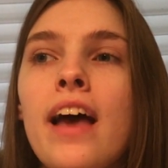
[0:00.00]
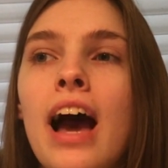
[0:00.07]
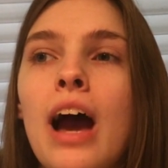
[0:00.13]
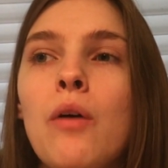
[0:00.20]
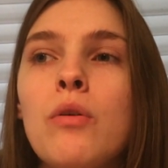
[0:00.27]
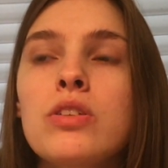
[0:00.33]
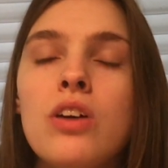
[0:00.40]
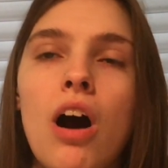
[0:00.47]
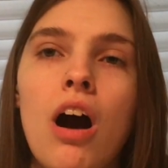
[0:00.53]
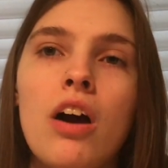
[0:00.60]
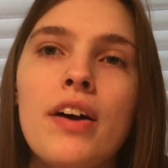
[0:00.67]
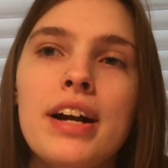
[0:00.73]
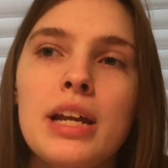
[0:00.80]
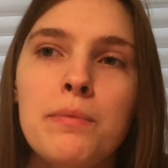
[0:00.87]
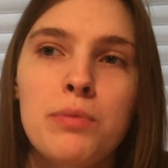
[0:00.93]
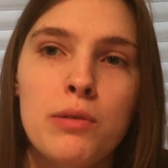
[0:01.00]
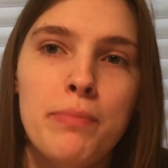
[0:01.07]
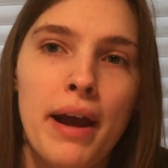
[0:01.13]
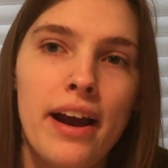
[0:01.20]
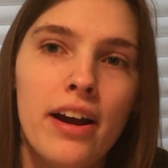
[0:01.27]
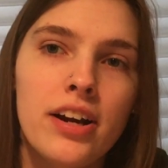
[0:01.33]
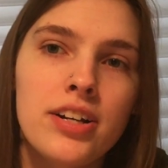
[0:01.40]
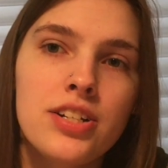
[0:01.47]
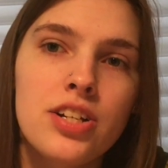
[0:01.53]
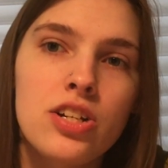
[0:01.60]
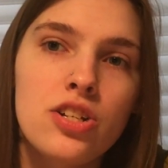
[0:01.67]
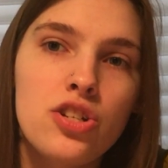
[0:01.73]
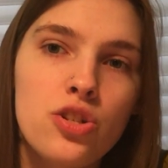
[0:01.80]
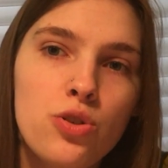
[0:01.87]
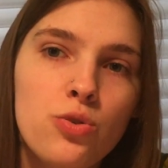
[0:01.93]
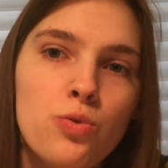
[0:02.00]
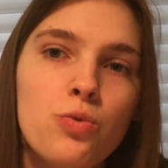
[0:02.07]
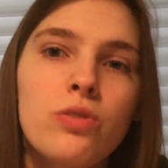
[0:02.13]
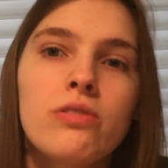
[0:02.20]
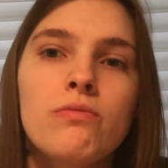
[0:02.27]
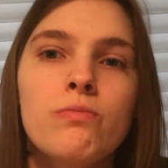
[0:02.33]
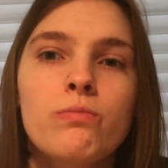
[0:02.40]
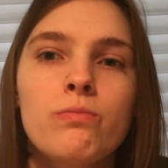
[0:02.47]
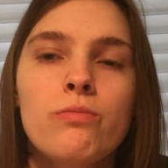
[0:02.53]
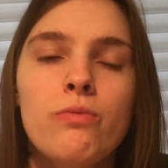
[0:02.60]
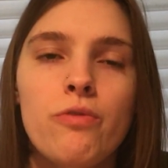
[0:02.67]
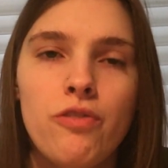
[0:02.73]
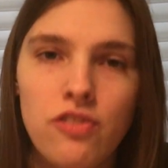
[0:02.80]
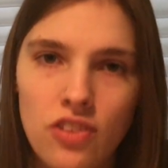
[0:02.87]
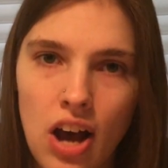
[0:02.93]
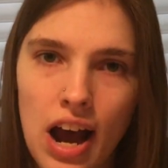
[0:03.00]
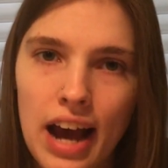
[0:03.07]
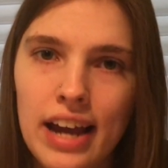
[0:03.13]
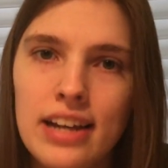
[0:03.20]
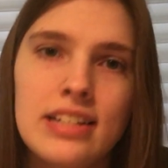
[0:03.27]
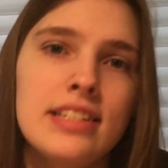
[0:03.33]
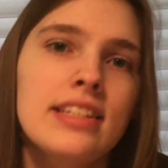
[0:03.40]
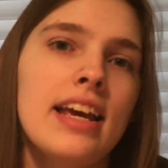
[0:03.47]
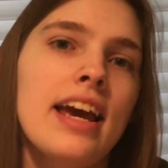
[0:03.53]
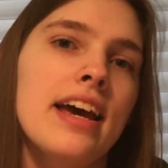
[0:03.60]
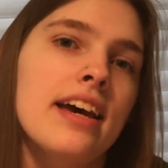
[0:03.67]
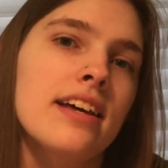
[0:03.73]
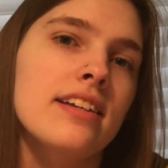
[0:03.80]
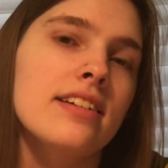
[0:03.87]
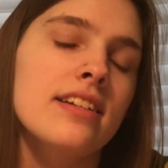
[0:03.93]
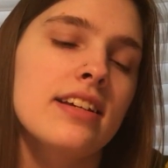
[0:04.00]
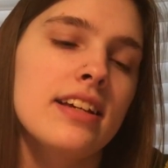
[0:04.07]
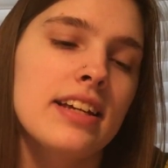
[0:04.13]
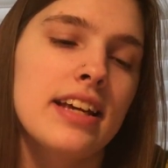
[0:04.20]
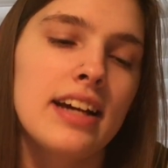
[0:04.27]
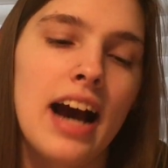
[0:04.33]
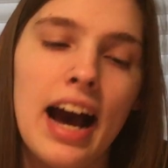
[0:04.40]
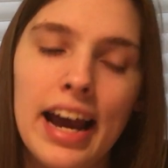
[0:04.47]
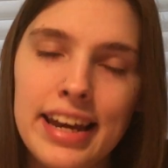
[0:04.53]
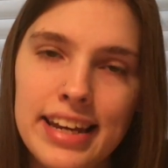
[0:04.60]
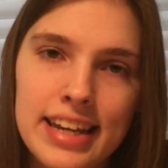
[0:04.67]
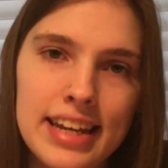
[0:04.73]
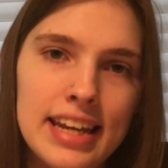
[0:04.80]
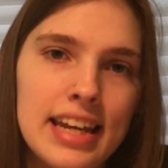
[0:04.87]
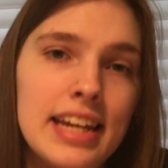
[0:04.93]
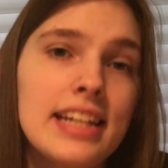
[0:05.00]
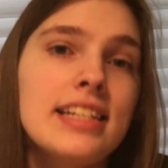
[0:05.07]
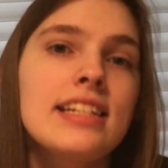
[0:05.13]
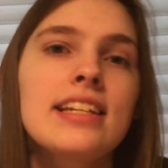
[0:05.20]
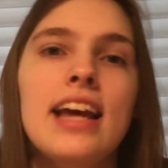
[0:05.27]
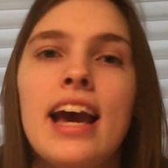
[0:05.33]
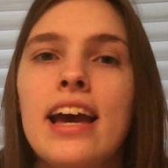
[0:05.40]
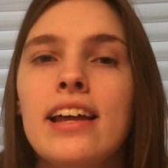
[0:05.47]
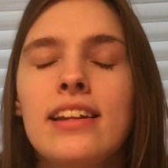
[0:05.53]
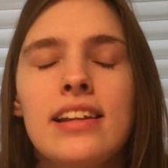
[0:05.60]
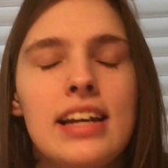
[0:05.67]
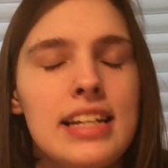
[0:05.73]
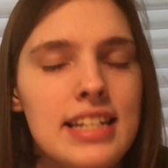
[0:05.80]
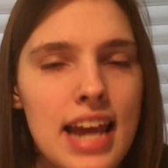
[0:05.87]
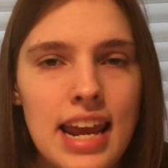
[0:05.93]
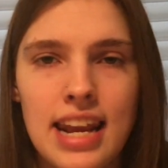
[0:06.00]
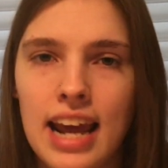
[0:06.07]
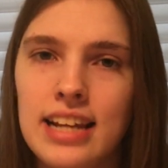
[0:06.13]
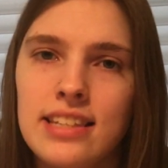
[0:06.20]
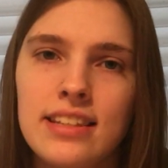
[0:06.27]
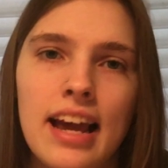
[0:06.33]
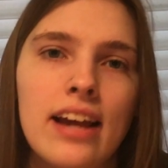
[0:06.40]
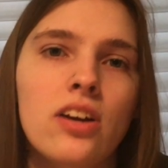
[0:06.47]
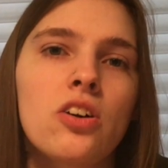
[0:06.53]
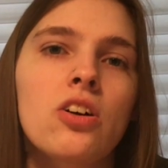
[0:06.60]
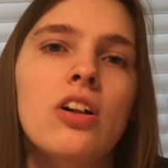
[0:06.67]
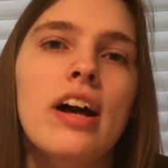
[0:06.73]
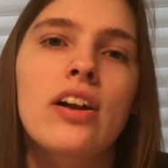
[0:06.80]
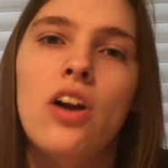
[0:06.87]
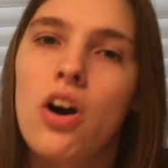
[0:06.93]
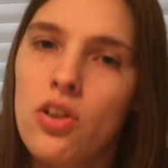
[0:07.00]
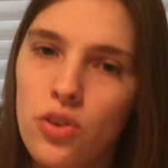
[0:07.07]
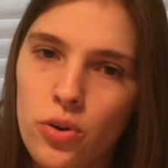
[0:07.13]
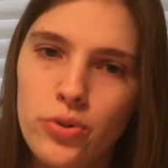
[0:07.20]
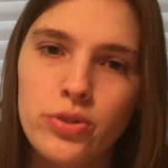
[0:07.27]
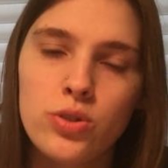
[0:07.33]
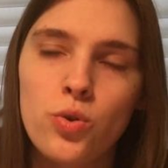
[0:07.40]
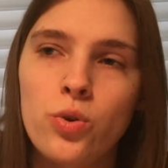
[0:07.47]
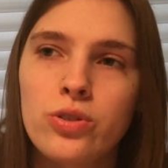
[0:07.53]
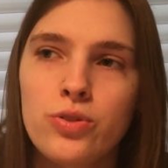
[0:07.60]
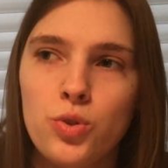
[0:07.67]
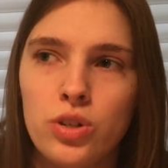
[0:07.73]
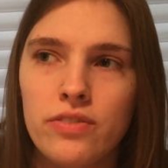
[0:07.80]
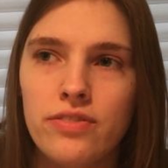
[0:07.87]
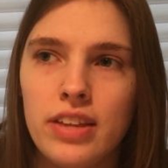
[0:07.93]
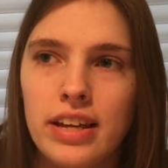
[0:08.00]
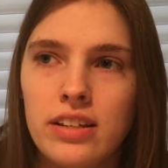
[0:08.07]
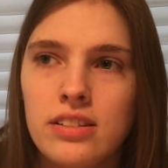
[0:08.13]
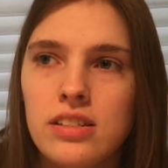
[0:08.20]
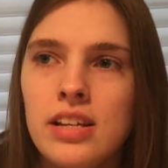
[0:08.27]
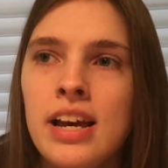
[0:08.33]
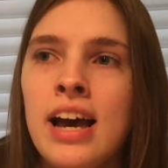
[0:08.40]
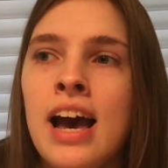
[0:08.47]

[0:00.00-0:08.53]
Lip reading: I was already prepared to do flies and high heat and a day-night cycle and all those sort of things.